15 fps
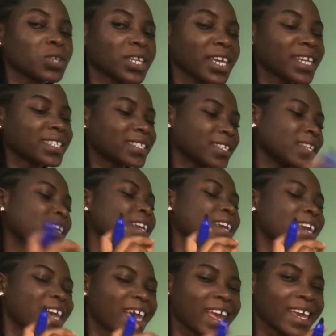to get
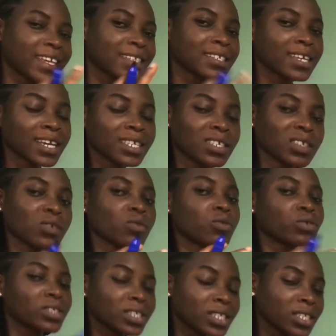the exact
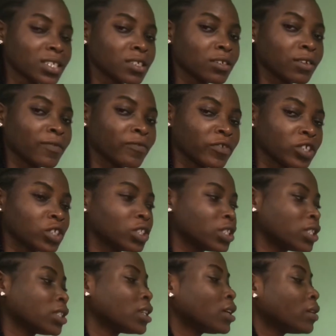quantity of
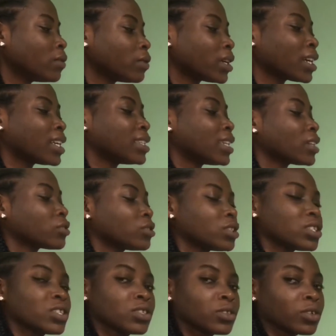fishes we can
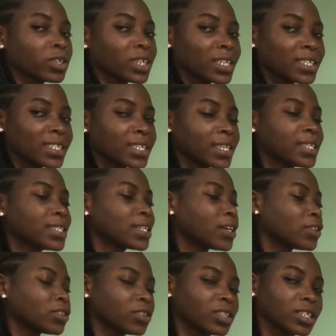actually stock in
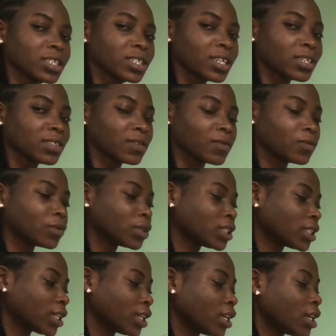10,000 liters of
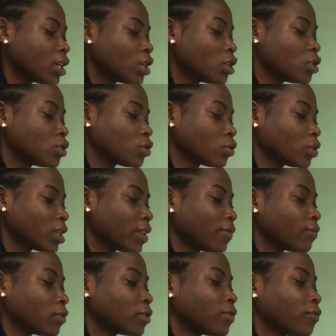water. So if
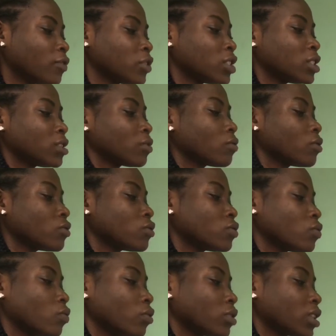one fish is equals
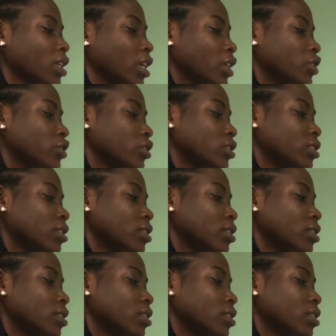to 1 kg,